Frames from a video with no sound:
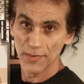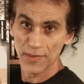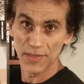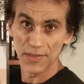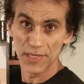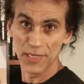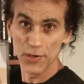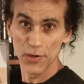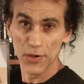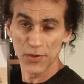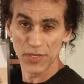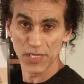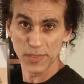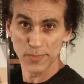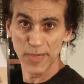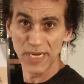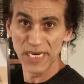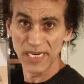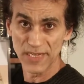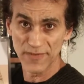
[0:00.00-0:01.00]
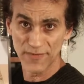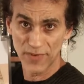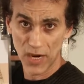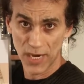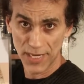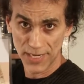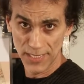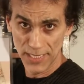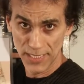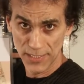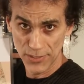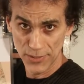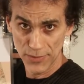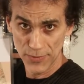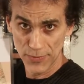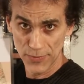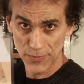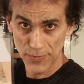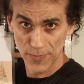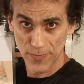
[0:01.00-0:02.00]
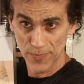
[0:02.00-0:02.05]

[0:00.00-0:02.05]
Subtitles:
that the Earth has been divided into.